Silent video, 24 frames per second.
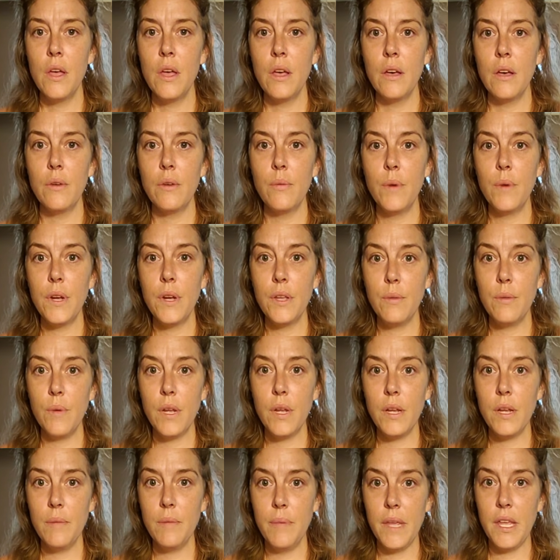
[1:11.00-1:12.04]
where you
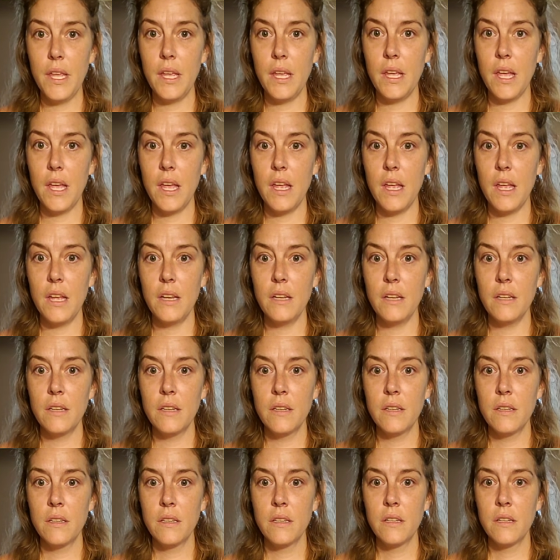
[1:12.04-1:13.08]
want to be again.
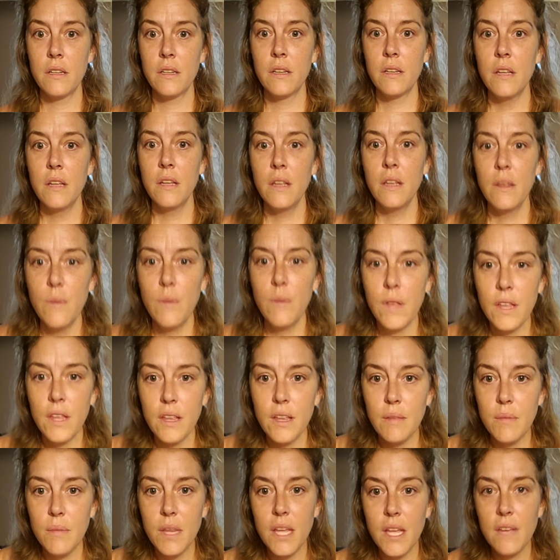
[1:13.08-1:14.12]

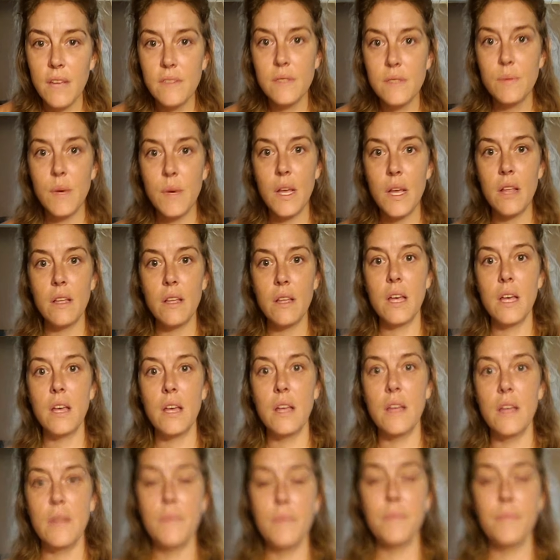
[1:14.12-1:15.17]
Welcome, loves,
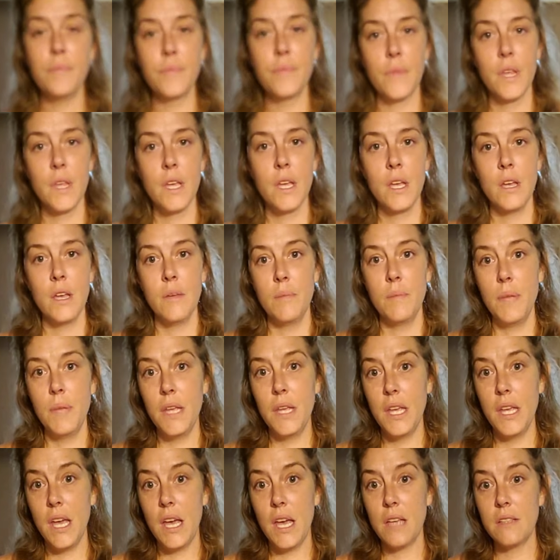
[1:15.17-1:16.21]
welcome. But
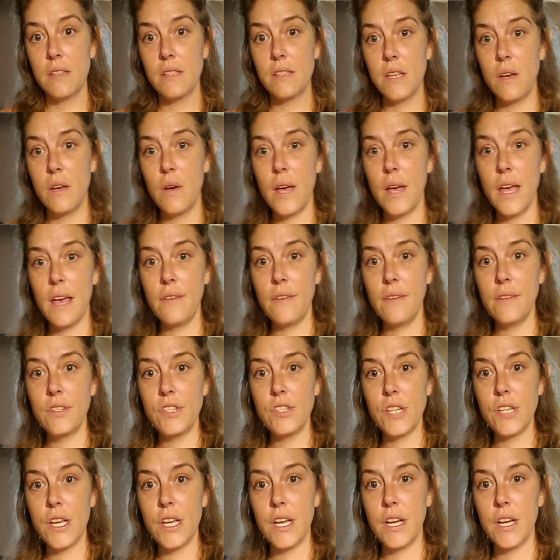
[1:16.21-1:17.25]
yeah, so I have a
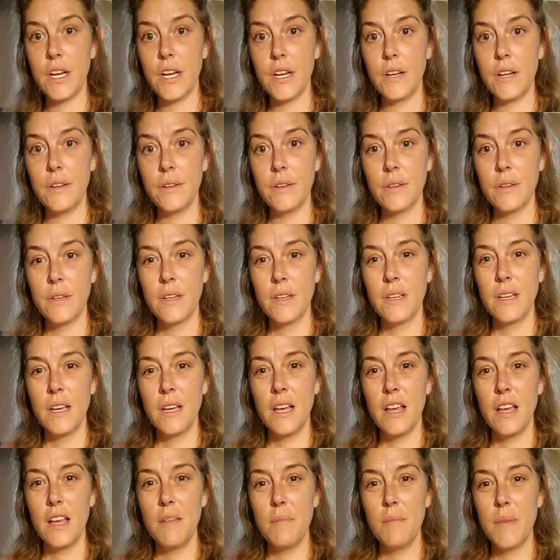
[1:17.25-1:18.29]
chair.
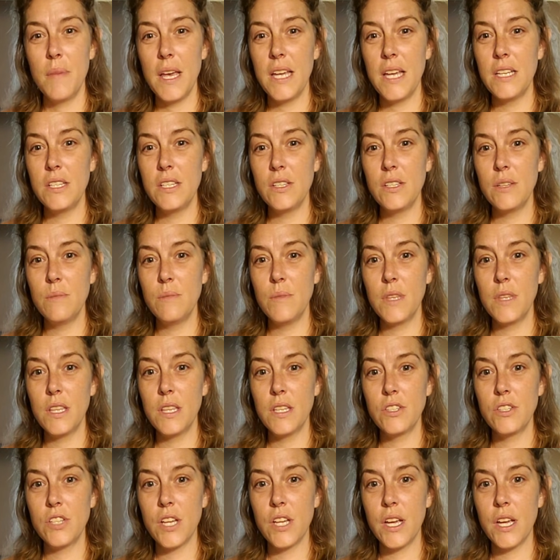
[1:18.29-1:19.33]
I might do them with the
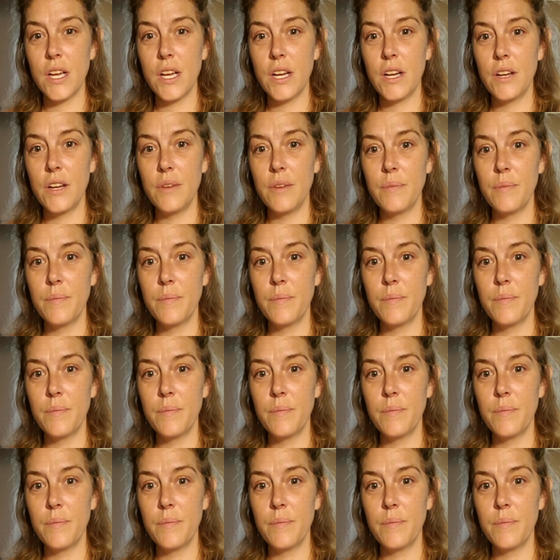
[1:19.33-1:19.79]
chair.